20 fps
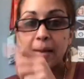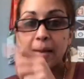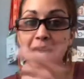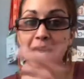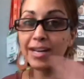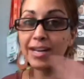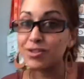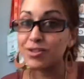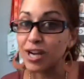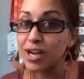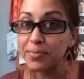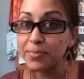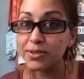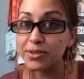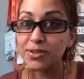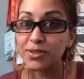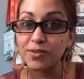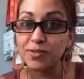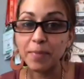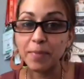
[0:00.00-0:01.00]
add a drop or
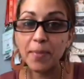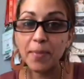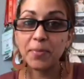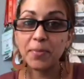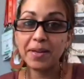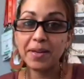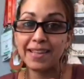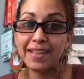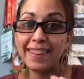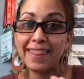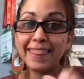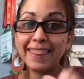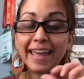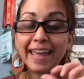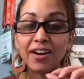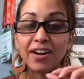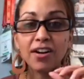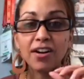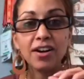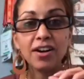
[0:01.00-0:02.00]
2 of peppermint. They
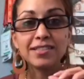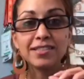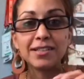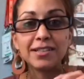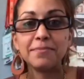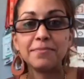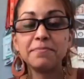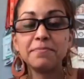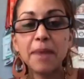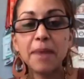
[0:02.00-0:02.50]
are awesome.